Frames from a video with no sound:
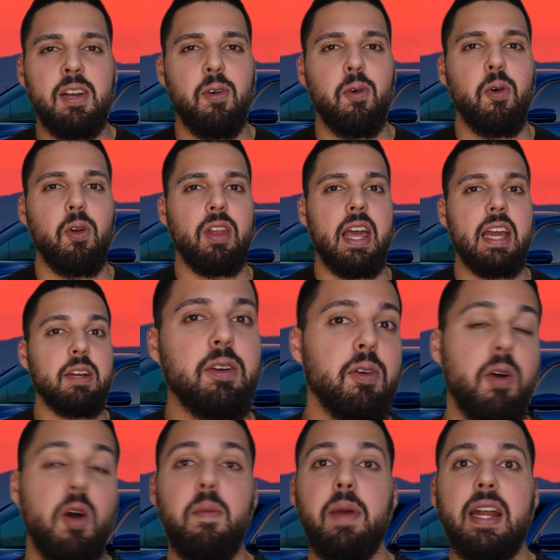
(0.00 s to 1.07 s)
Or like,
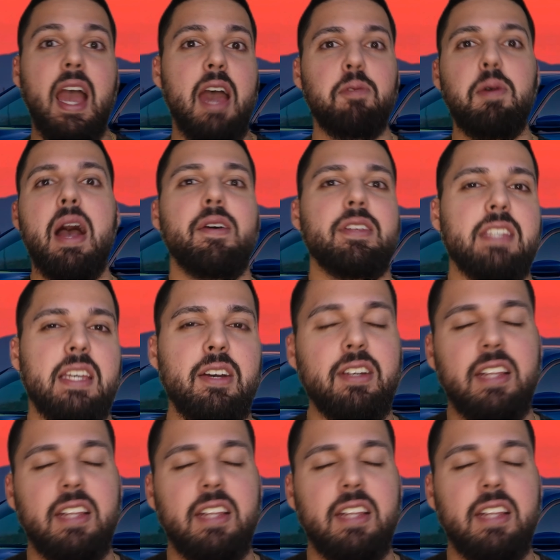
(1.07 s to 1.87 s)
oh my god, wow, it's a Hellcat.